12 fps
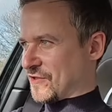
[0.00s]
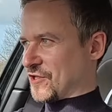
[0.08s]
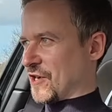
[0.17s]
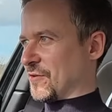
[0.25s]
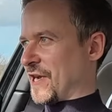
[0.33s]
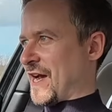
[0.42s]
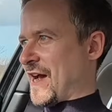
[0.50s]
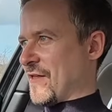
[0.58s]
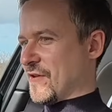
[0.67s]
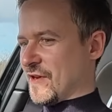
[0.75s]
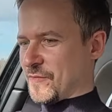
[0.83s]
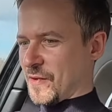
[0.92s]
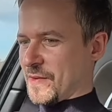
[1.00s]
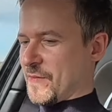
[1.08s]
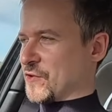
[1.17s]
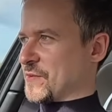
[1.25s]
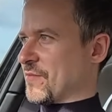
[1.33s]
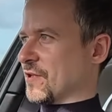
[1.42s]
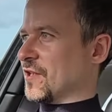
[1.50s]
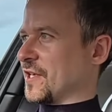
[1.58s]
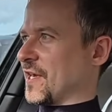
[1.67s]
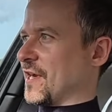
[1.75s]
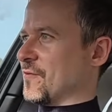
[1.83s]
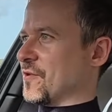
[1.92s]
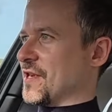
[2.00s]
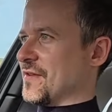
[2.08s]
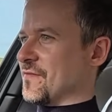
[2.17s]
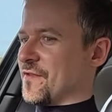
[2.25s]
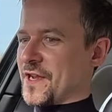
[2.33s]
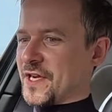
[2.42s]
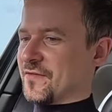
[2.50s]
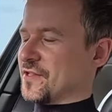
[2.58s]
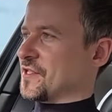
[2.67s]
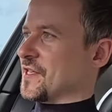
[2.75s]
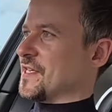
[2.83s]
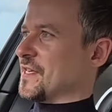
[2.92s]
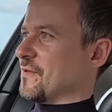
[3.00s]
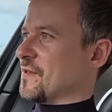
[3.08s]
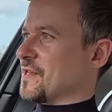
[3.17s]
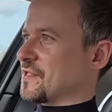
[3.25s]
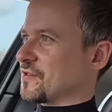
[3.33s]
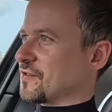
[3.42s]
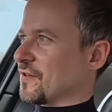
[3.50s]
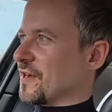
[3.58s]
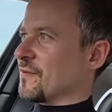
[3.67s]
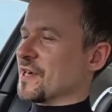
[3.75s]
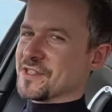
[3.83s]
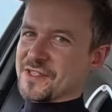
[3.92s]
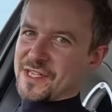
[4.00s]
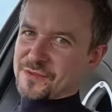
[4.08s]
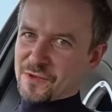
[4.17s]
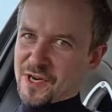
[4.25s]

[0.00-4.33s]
such old hat that probably most people looking at it wouldn't even think of a CD when they saw it, whereas that's what